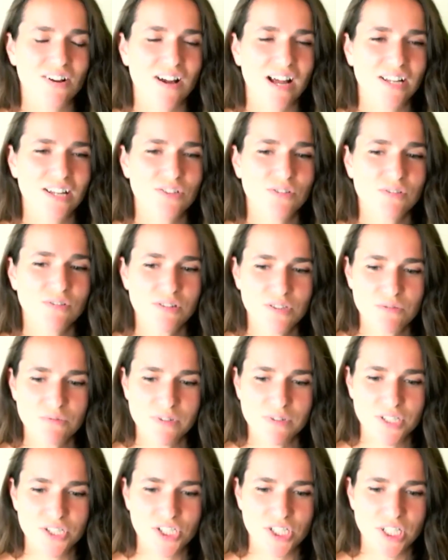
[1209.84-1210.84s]
i do also
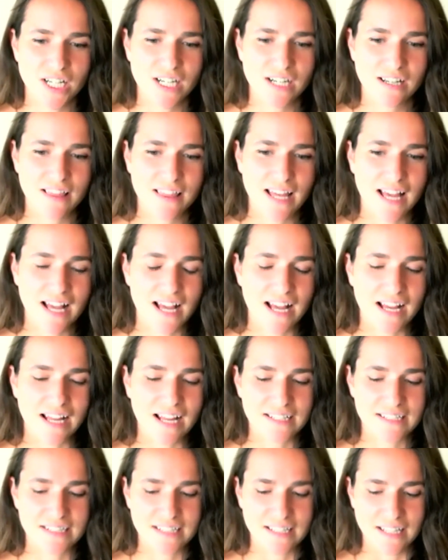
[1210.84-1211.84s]
want to share that
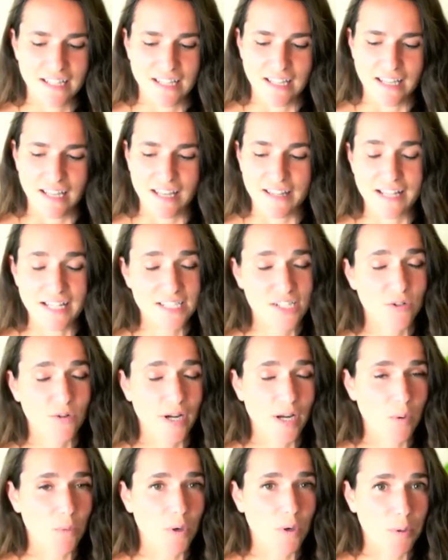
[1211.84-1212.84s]
and that's a
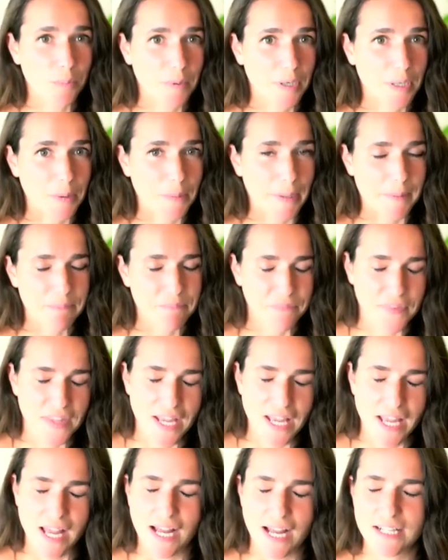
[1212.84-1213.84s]
great word by the way
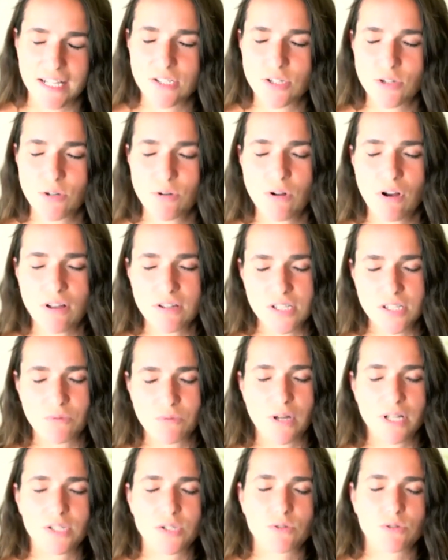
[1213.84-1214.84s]
i do also
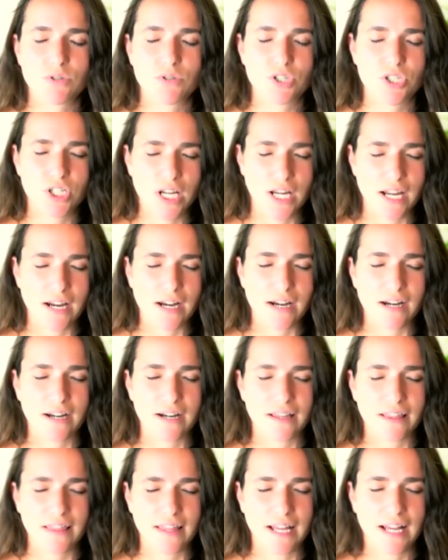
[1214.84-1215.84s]
want to share
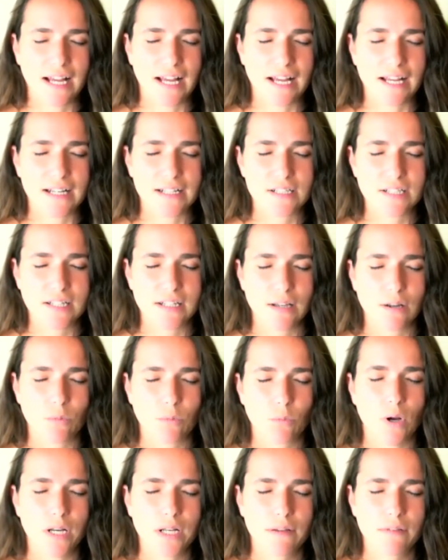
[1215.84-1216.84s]
that
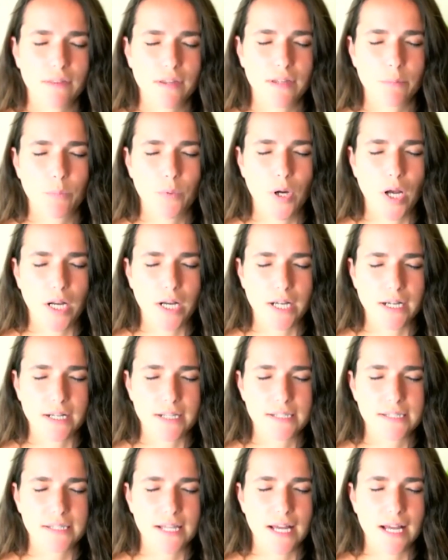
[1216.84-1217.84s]
one of the
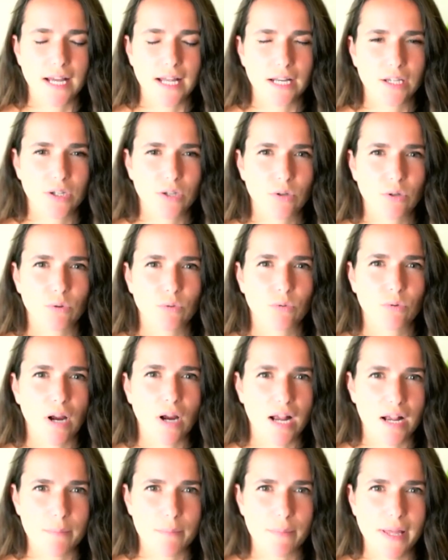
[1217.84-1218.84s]
products that you
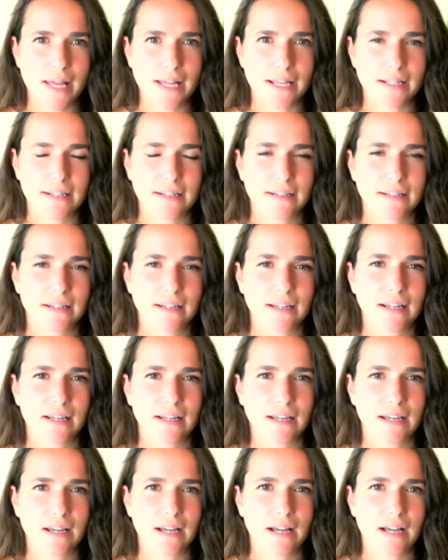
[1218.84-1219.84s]
recommend
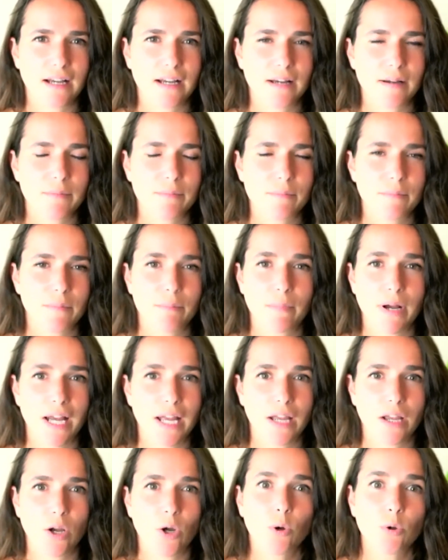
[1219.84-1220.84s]
um,
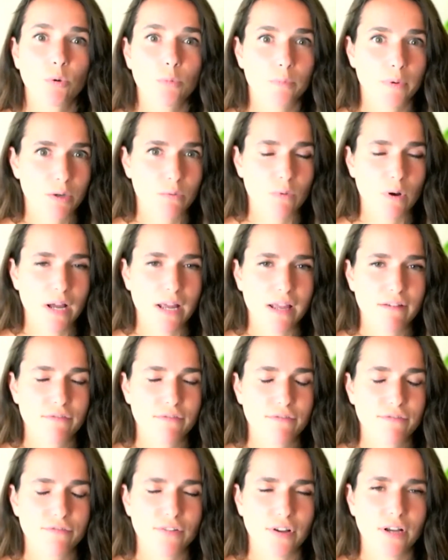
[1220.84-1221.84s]
my own
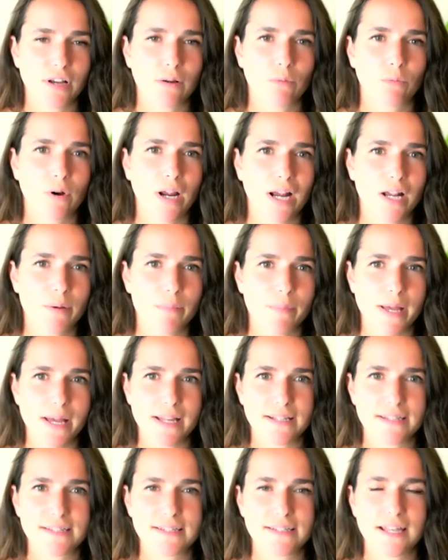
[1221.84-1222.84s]
midwife
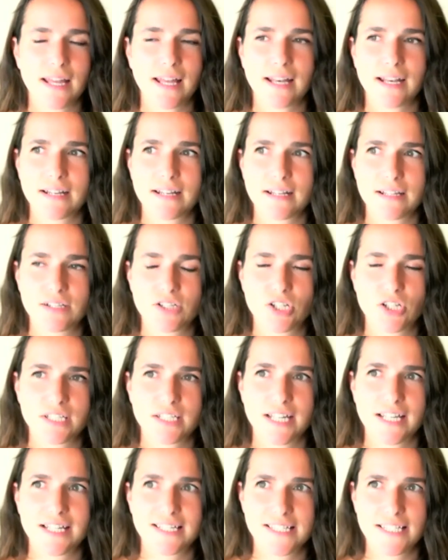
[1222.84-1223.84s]
recommends and just
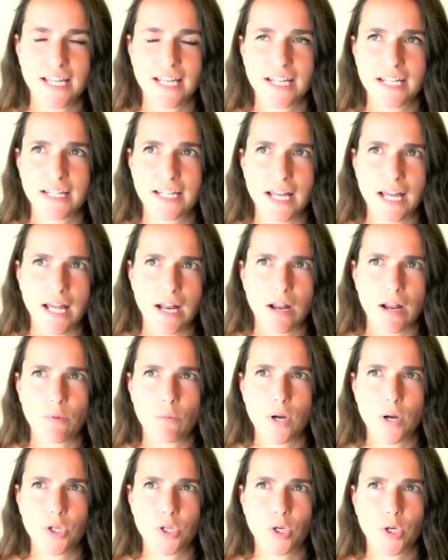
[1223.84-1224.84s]
has said that
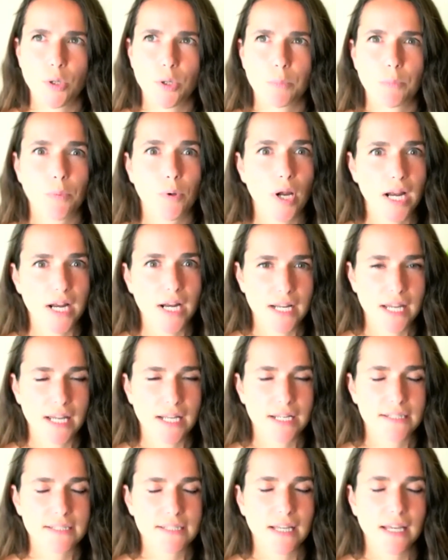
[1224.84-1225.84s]
when you're
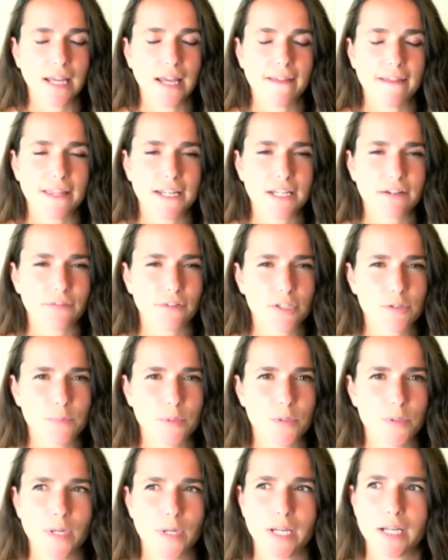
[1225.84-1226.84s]
pregnant, the difference
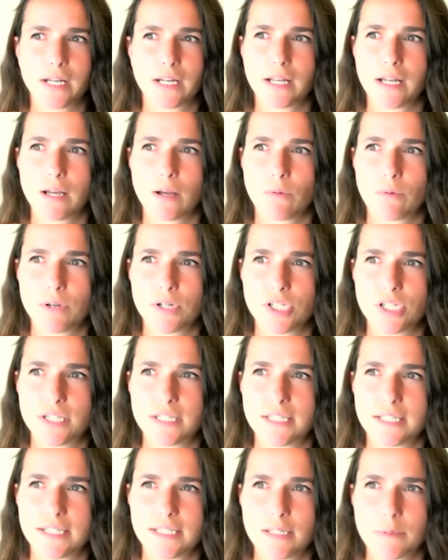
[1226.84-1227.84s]
between when she
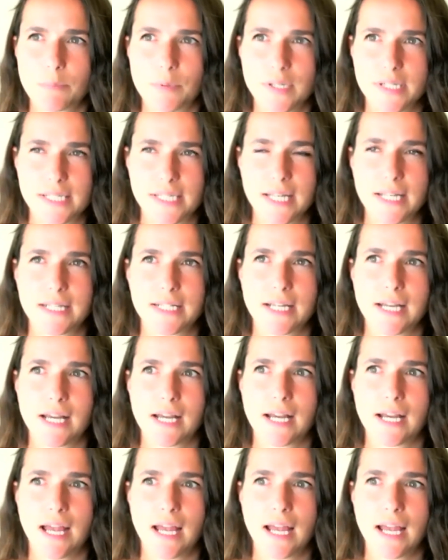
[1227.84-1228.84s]
sees a
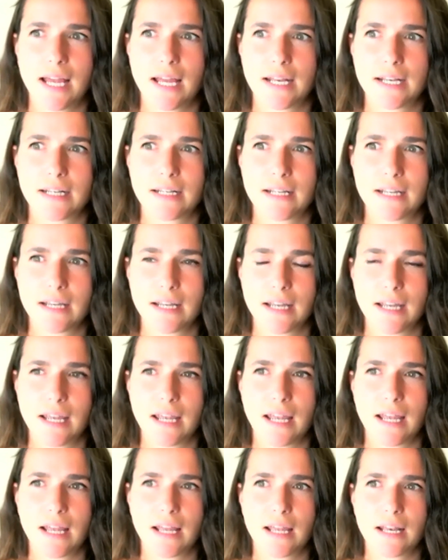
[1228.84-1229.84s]
placenta and
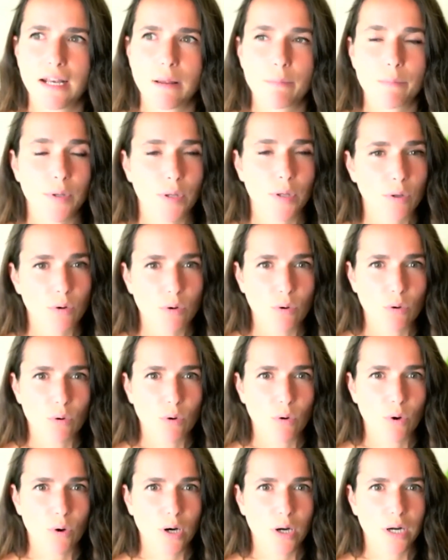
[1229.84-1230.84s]
an umbilical
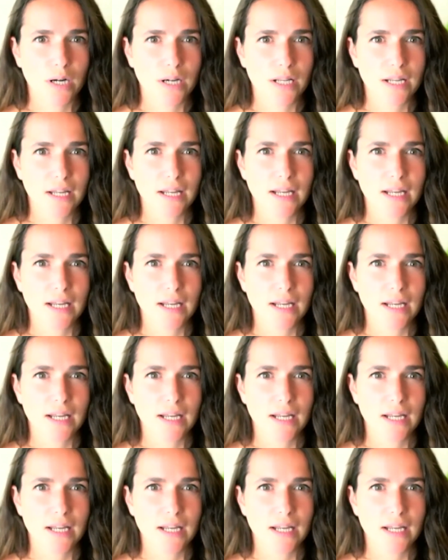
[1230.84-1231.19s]
cord,